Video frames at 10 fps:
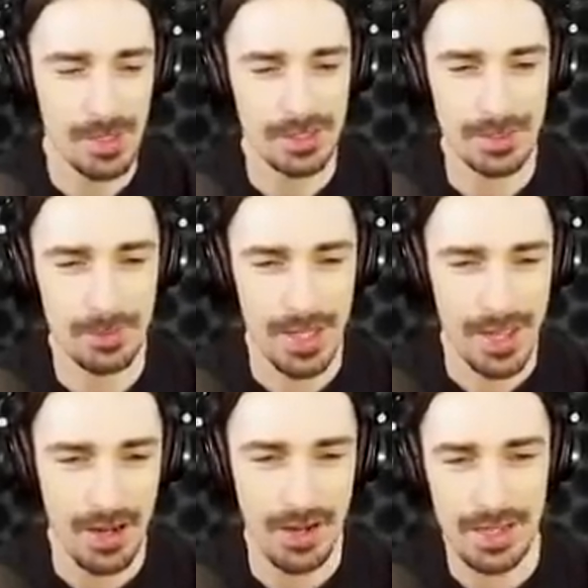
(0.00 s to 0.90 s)

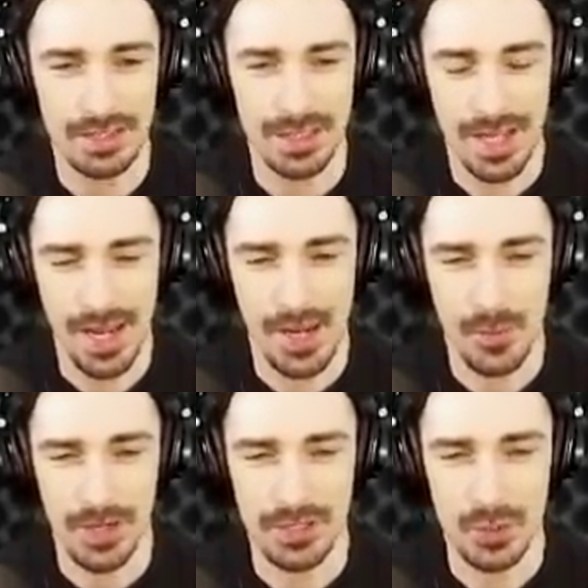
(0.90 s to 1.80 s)
Multiplayer, and today
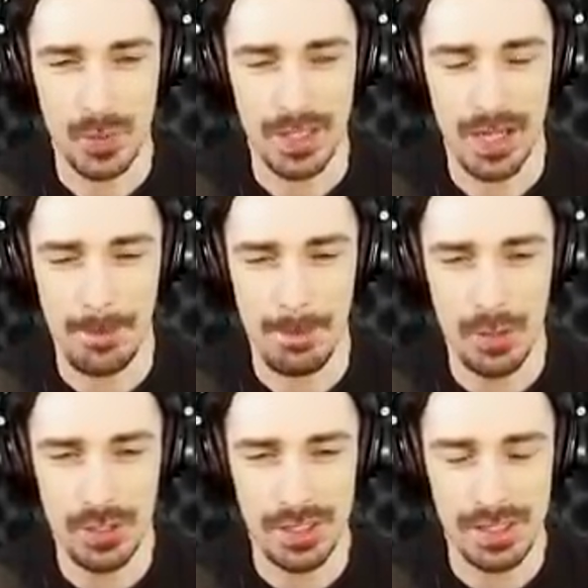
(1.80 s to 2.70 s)
we are doing
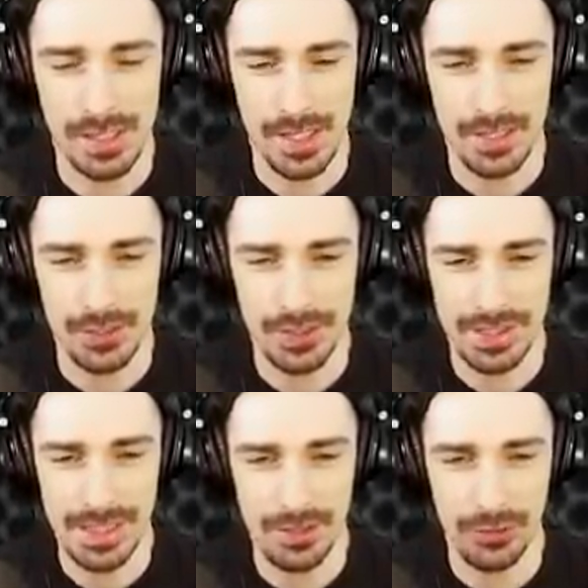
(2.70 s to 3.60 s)
Motorcycle
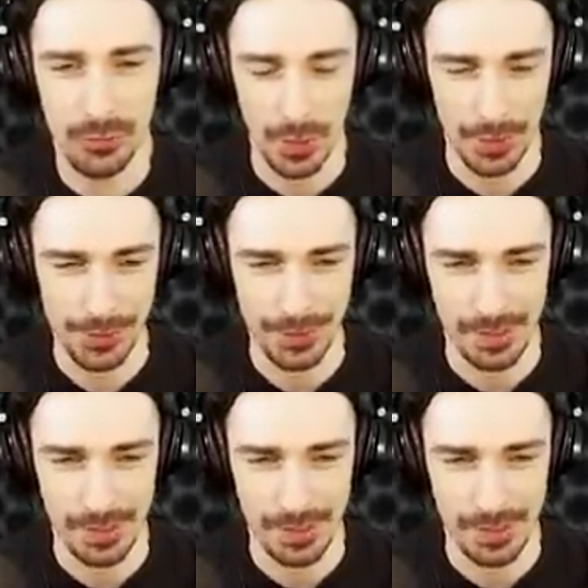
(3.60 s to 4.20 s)
Dethrone.